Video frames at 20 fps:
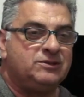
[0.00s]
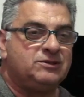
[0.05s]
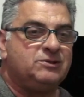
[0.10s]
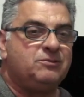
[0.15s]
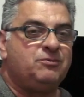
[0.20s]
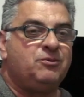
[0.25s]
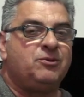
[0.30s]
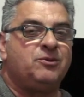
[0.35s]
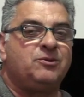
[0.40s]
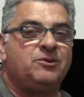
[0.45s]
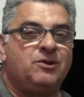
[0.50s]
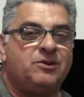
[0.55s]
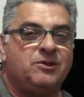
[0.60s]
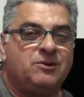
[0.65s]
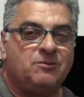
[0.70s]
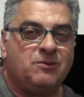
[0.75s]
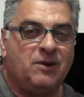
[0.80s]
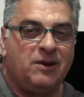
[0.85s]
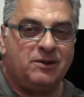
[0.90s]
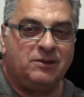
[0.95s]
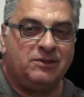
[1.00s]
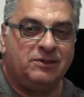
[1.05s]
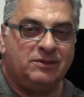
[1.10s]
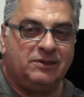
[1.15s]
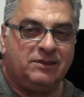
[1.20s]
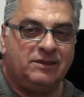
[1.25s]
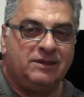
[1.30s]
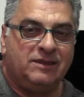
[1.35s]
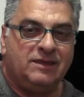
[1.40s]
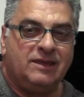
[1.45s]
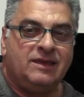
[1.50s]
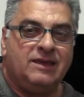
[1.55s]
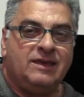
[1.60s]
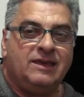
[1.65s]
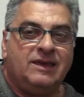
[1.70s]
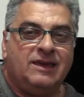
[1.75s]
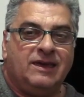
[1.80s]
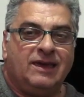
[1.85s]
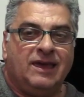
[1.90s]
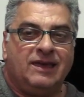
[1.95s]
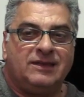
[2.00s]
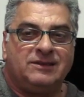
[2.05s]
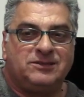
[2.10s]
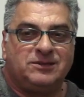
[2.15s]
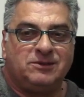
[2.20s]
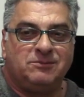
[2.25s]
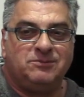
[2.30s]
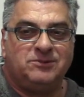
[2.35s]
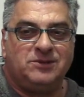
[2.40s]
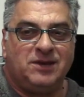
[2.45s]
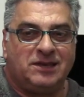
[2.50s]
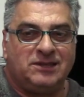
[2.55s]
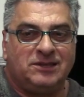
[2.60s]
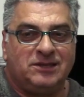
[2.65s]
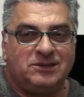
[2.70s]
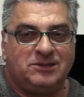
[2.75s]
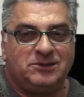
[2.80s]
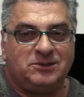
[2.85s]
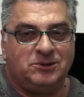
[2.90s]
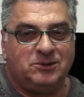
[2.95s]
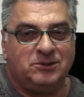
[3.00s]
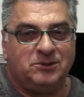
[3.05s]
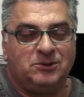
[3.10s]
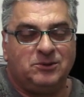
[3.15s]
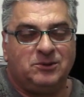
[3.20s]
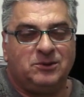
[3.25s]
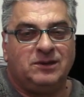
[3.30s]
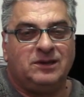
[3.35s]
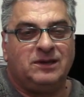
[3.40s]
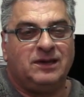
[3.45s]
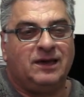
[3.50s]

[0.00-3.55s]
is to put it on the road and subject it to